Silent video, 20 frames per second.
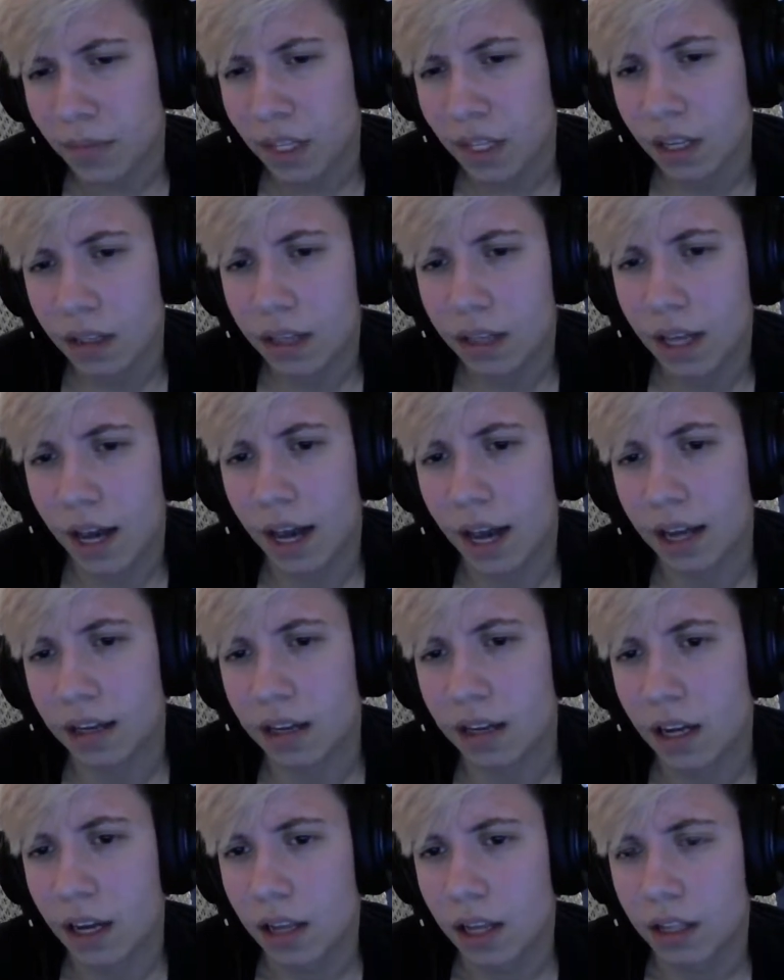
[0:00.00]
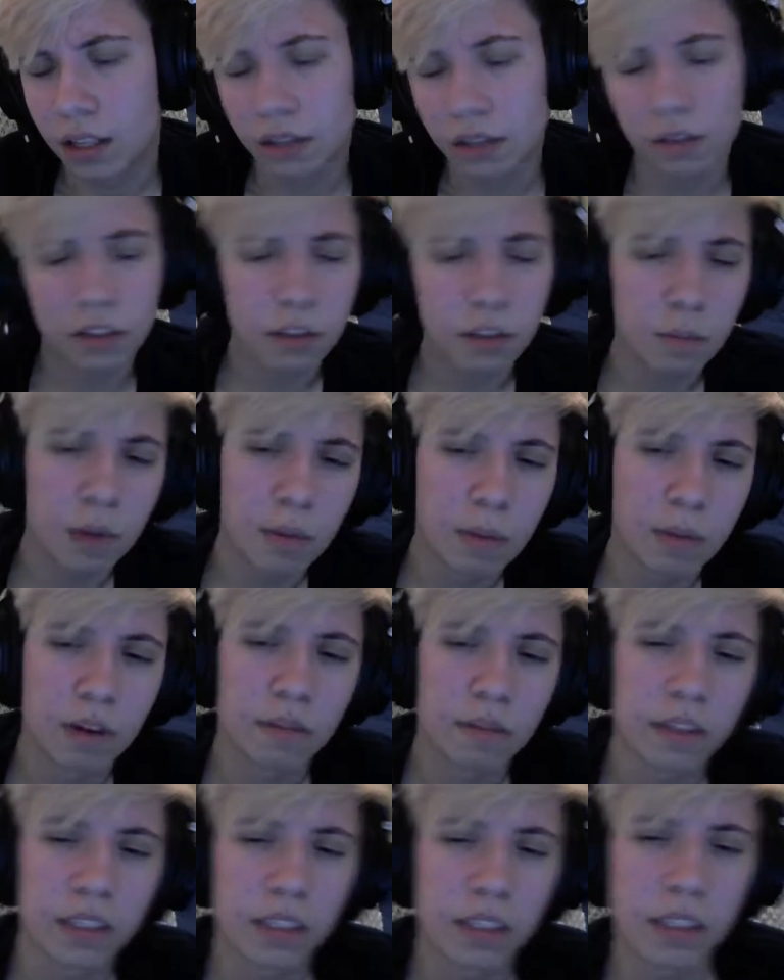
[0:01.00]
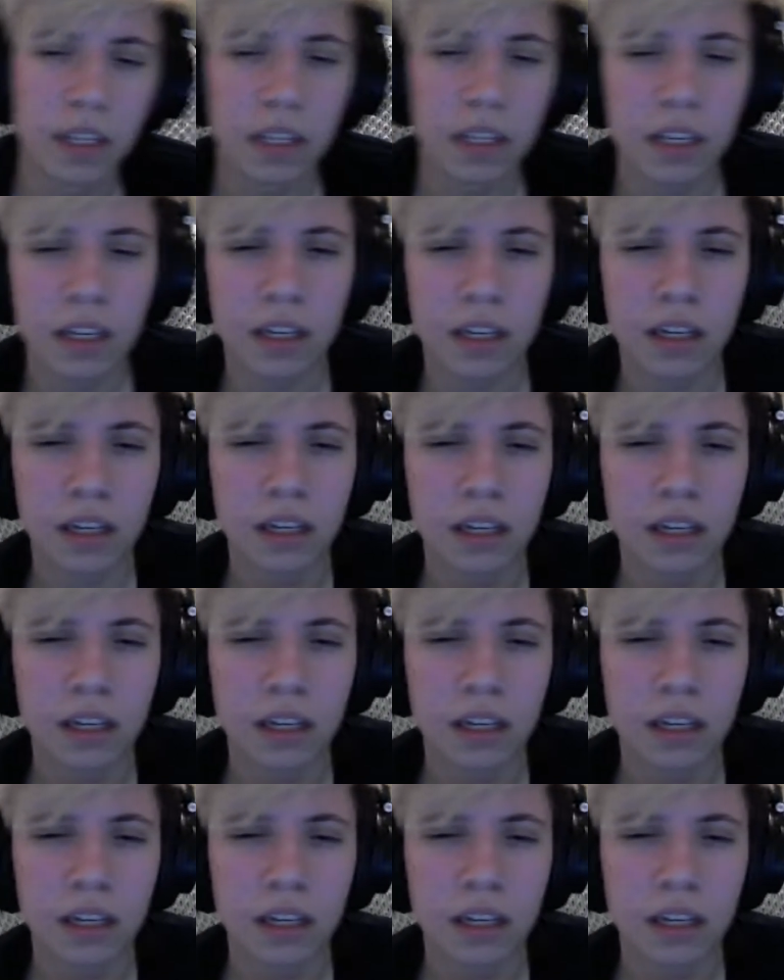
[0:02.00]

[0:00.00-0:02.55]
That this used to be a perfect city,